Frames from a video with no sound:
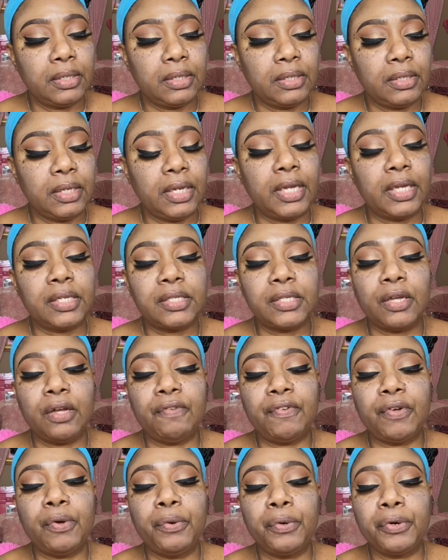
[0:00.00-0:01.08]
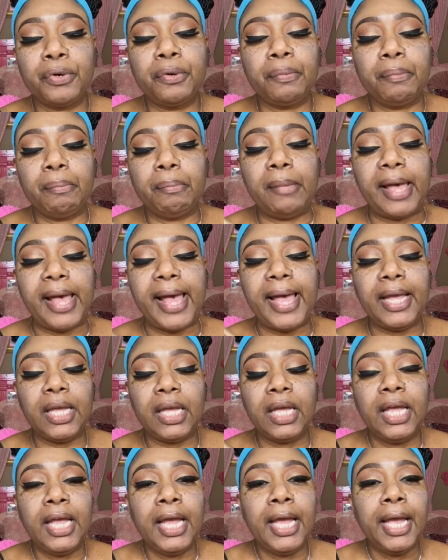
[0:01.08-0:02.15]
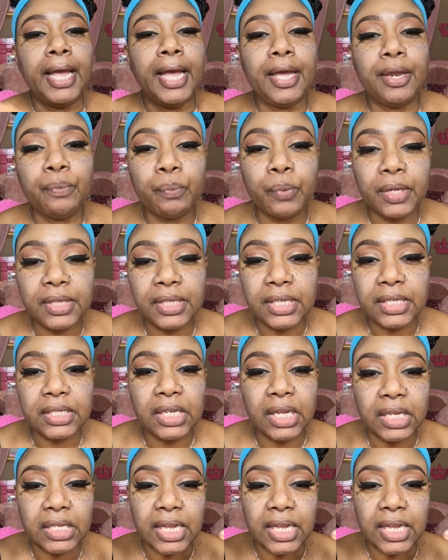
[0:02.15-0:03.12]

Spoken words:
Yeah, Soft Ochre MAC. And what this does,